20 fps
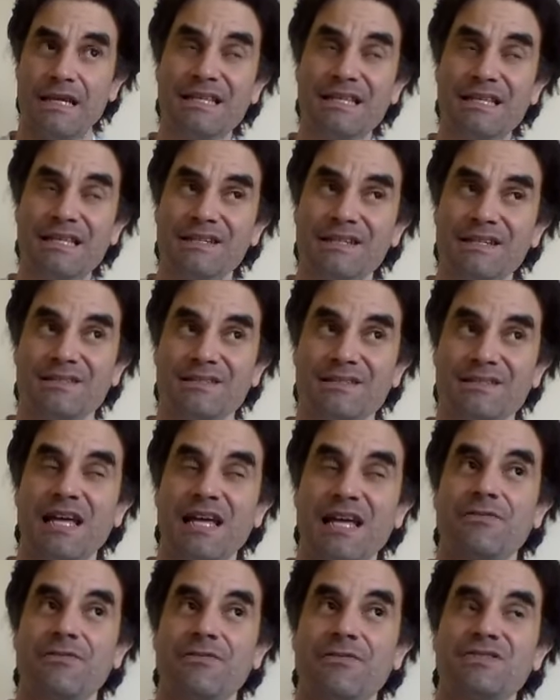Incidents in the
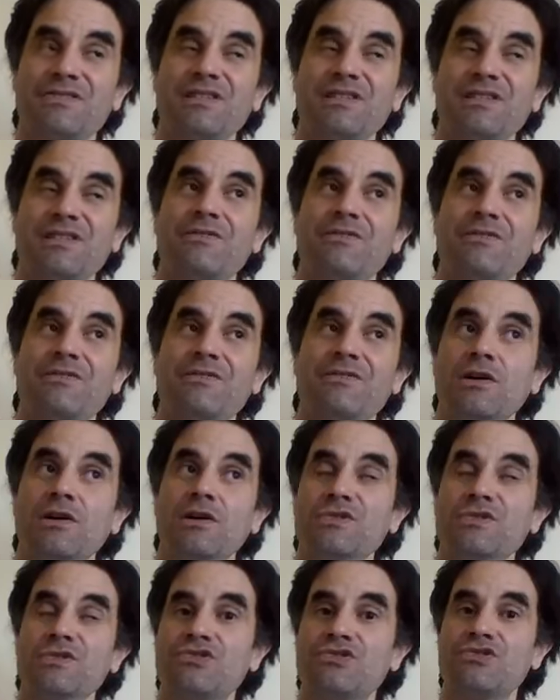Life of a Slave Girl
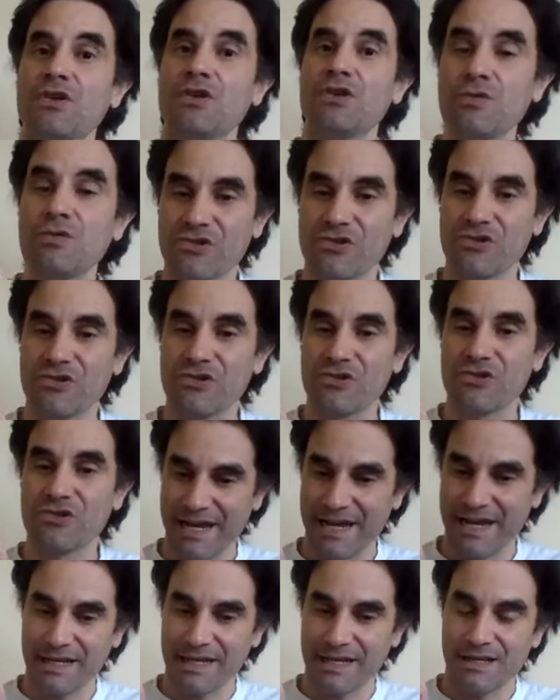was so
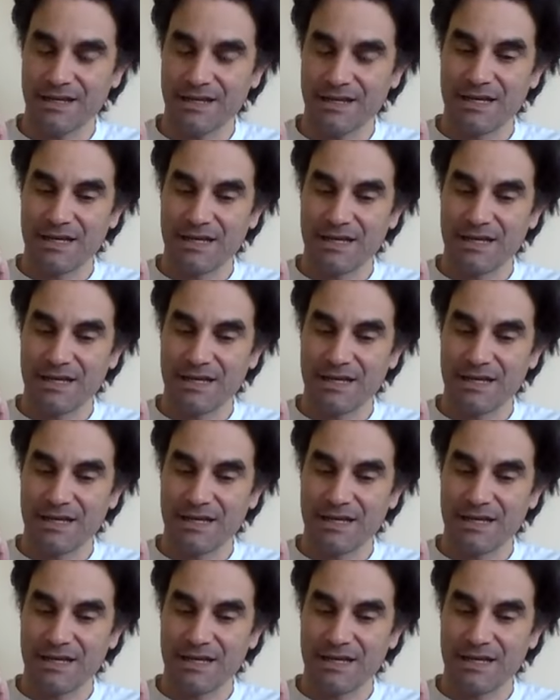dramatic,